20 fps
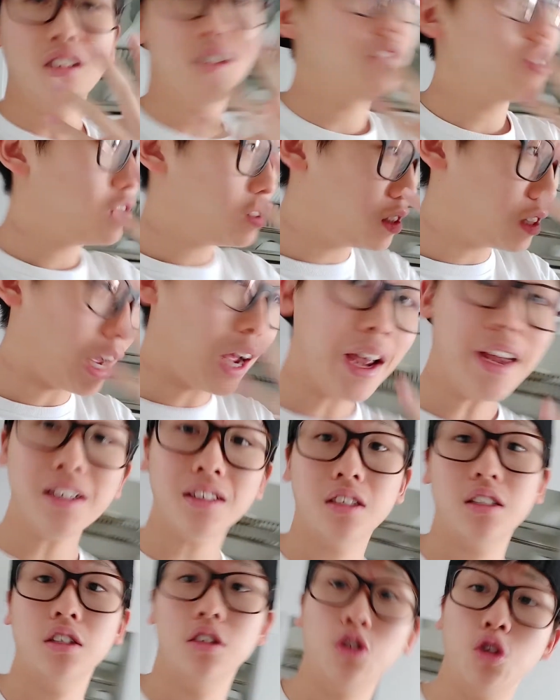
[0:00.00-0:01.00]

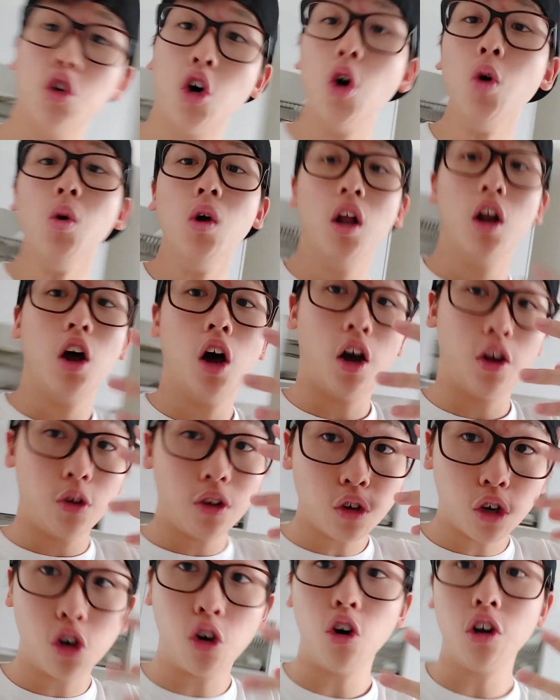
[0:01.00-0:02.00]
sides, you know, you're
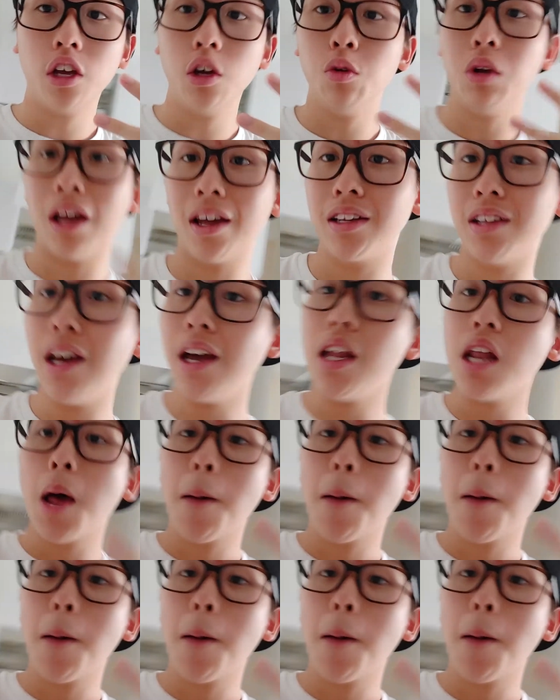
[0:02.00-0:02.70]
gonna cook it like that.